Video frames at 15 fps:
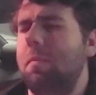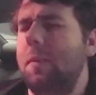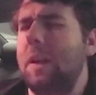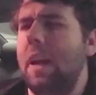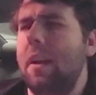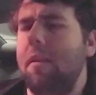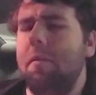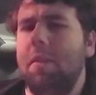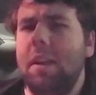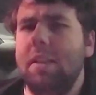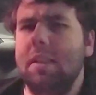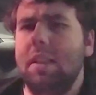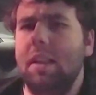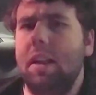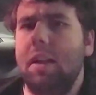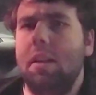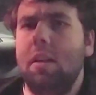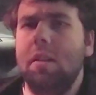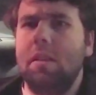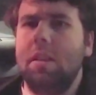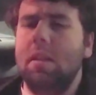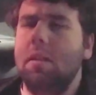get invested in.
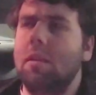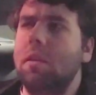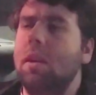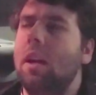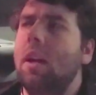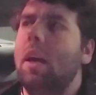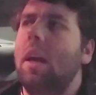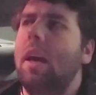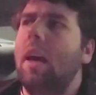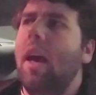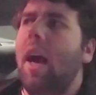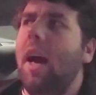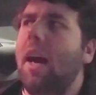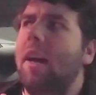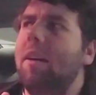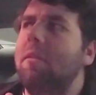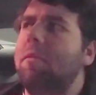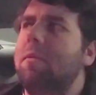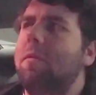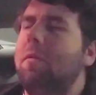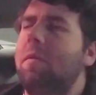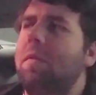You still
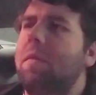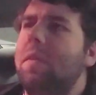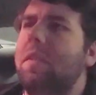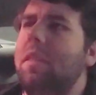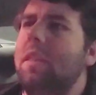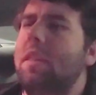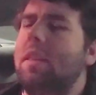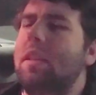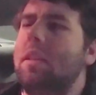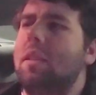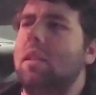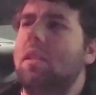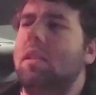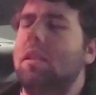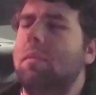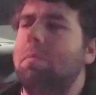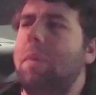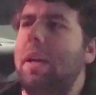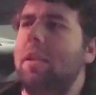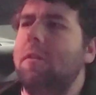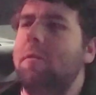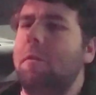have the
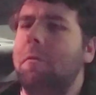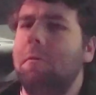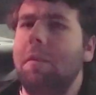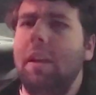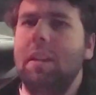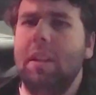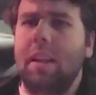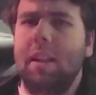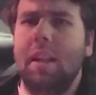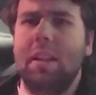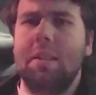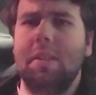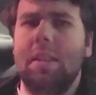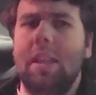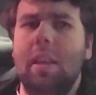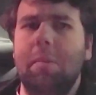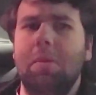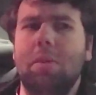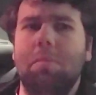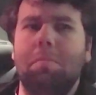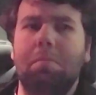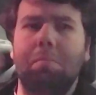suspenseful feeling that just
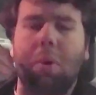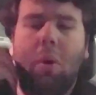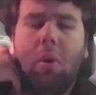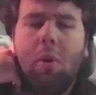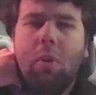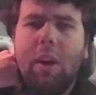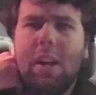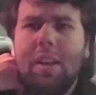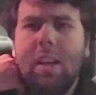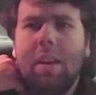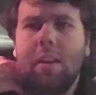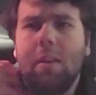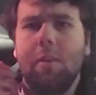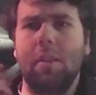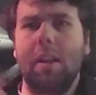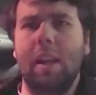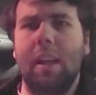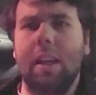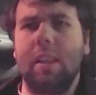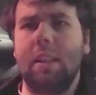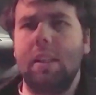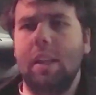keeps pouring down your
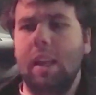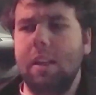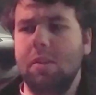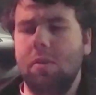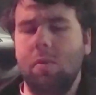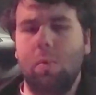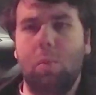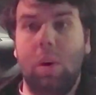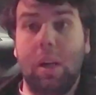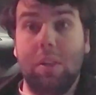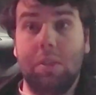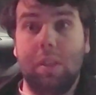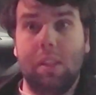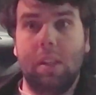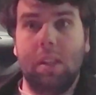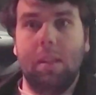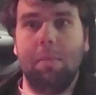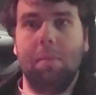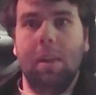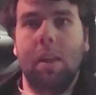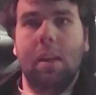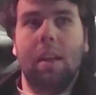neck as you're watching
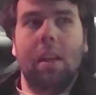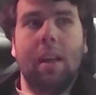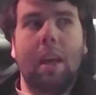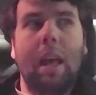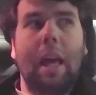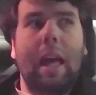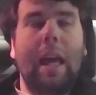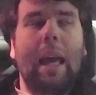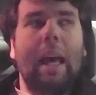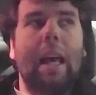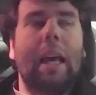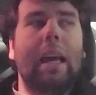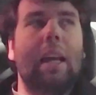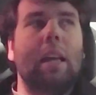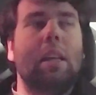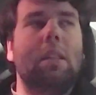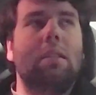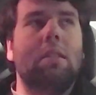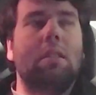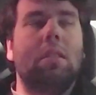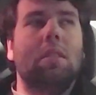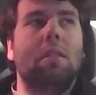them.
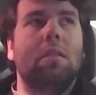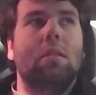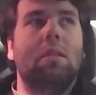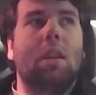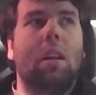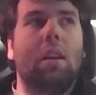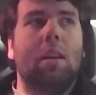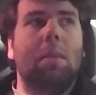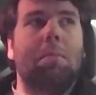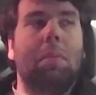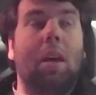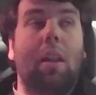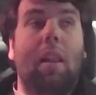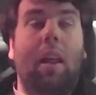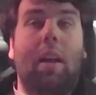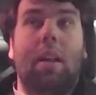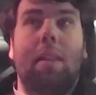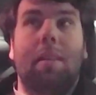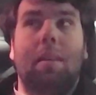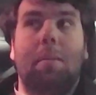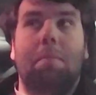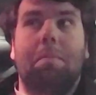And uh, a lot of
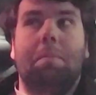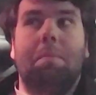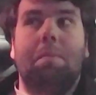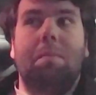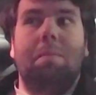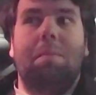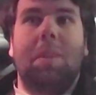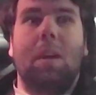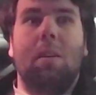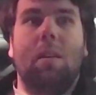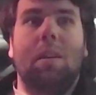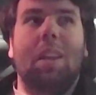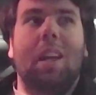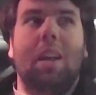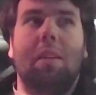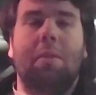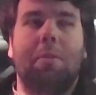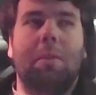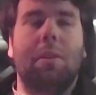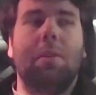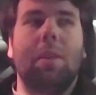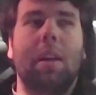the there are a lot
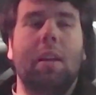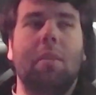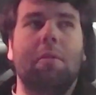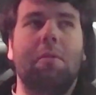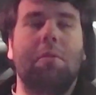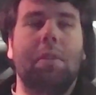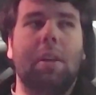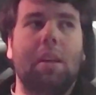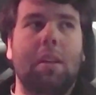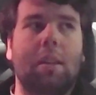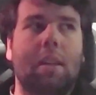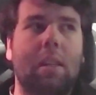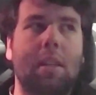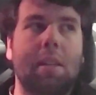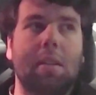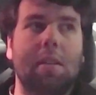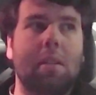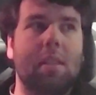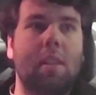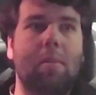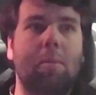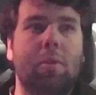of creative uh,
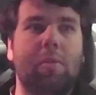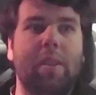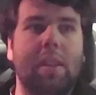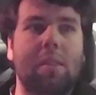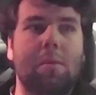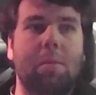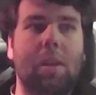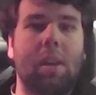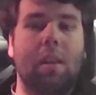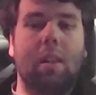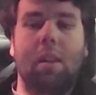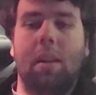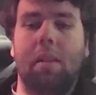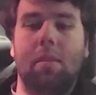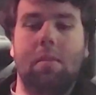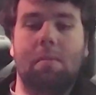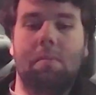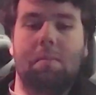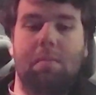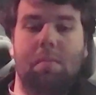kills in the movie as well, and